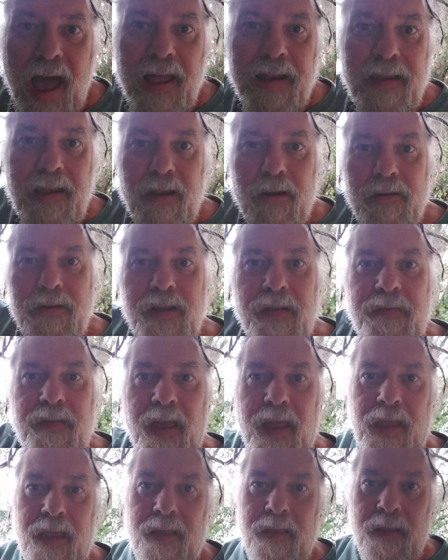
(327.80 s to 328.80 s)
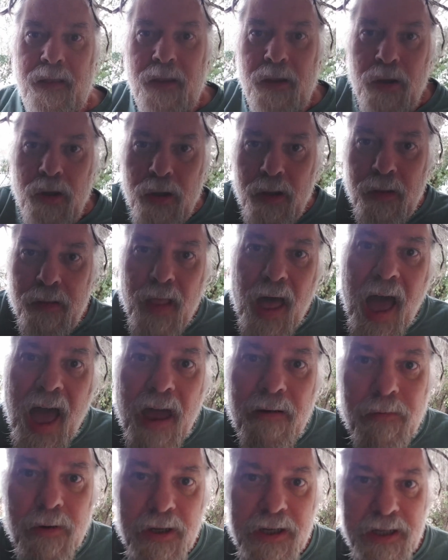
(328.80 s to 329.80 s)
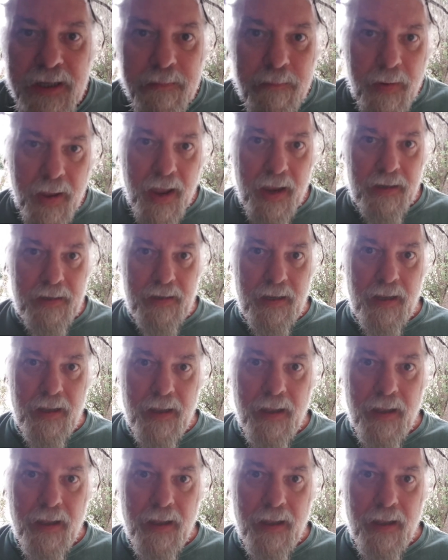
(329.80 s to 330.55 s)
here's the thing. I respect